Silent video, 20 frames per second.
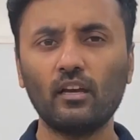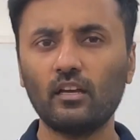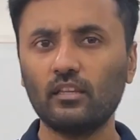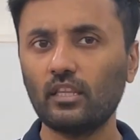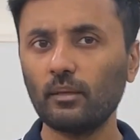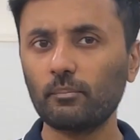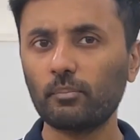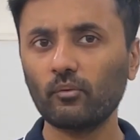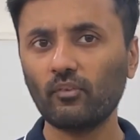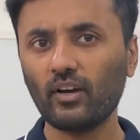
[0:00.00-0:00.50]

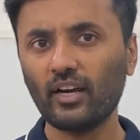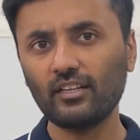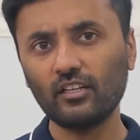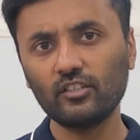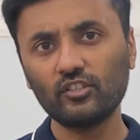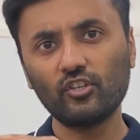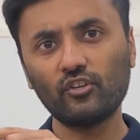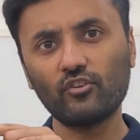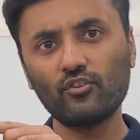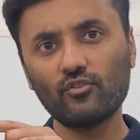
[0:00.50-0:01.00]
They provide a
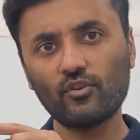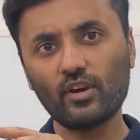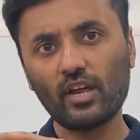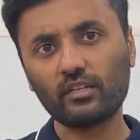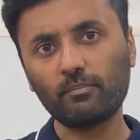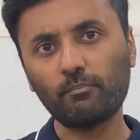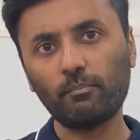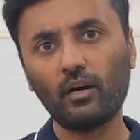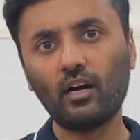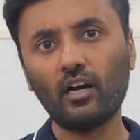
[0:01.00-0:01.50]

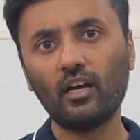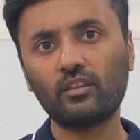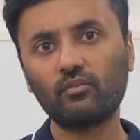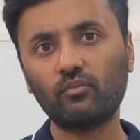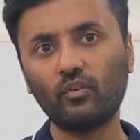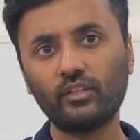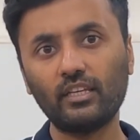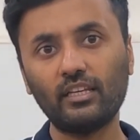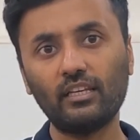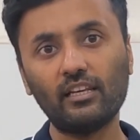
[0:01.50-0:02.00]
direct path
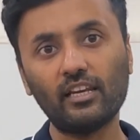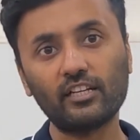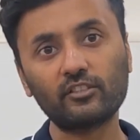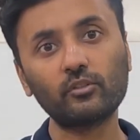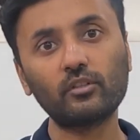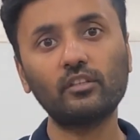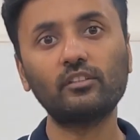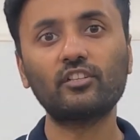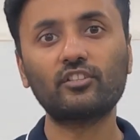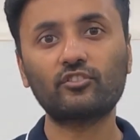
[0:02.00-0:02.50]
for the
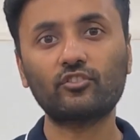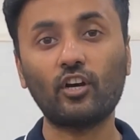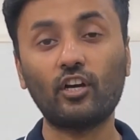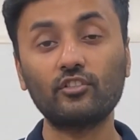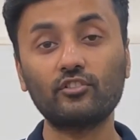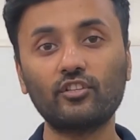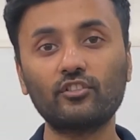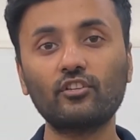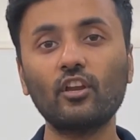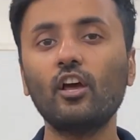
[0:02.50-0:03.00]
electrical
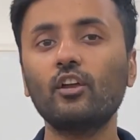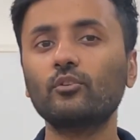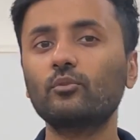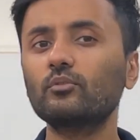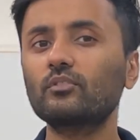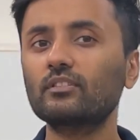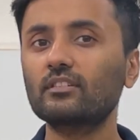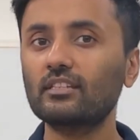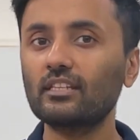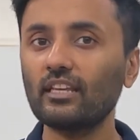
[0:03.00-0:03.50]
discharges to
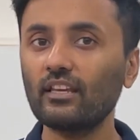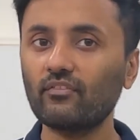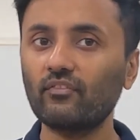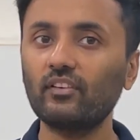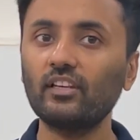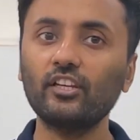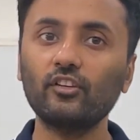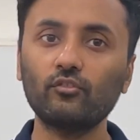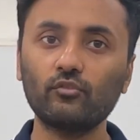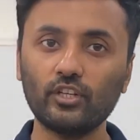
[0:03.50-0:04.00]

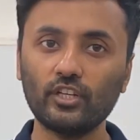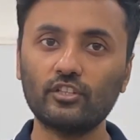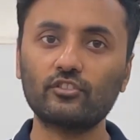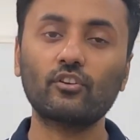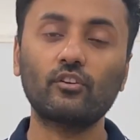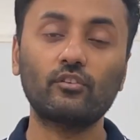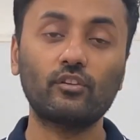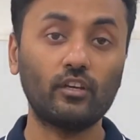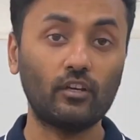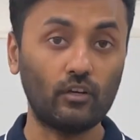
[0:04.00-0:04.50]
safely reach
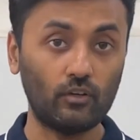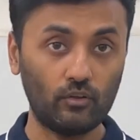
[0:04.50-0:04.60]
the